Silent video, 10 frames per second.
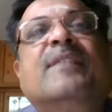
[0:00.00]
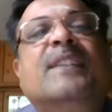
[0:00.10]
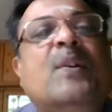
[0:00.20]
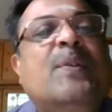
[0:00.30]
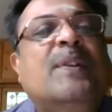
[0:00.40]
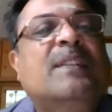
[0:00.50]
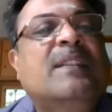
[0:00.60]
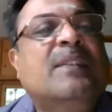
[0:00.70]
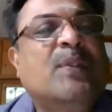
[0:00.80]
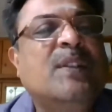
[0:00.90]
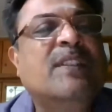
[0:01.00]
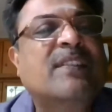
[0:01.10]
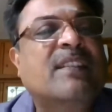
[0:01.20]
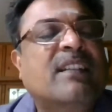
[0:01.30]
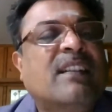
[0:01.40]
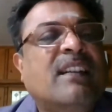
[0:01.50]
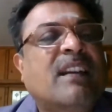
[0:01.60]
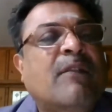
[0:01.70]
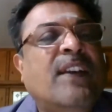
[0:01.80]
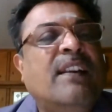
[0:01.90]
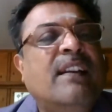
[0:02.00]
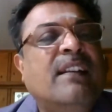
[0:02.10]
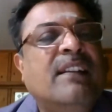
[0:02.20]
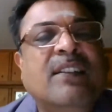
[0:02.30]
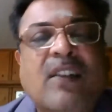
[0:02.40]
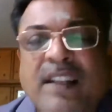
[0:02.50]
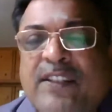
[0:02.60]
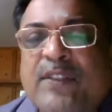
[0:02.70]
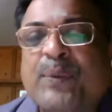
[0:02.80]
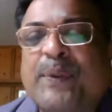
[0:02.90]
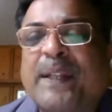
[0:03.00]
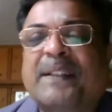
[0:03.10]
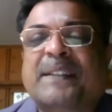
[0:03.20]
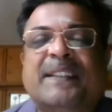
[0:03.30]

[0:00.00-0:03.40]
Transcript: without the university affiliating the college to it.